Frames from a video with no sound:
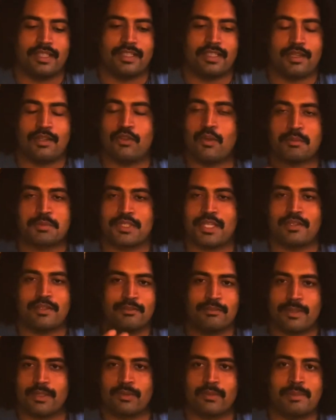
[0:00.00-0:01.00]
And I know I'm sounding
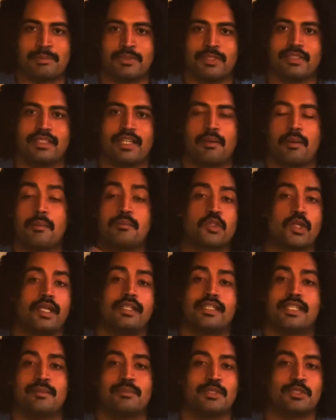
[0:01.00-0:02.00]
very cryptic now. I'm trying
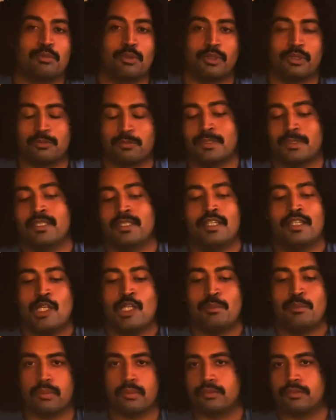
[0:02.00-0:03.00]
to keep it spoiler free
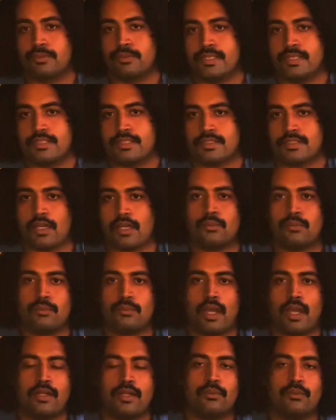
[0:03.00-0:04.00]
because I
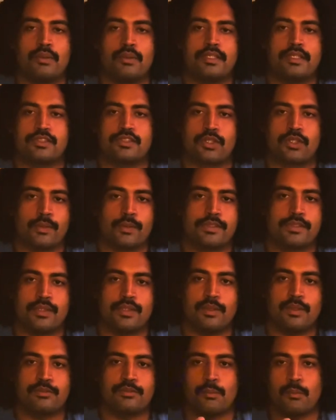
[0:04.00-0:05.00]
don't want to discourage
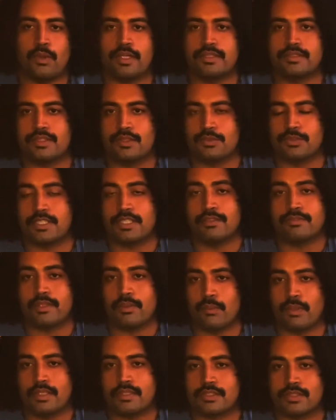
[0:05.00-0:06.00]
anyone from wanting to go see it if they
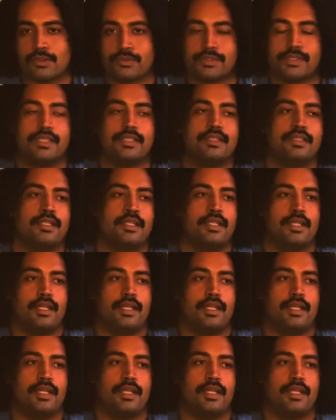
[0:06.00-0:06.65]
wanted to go see it.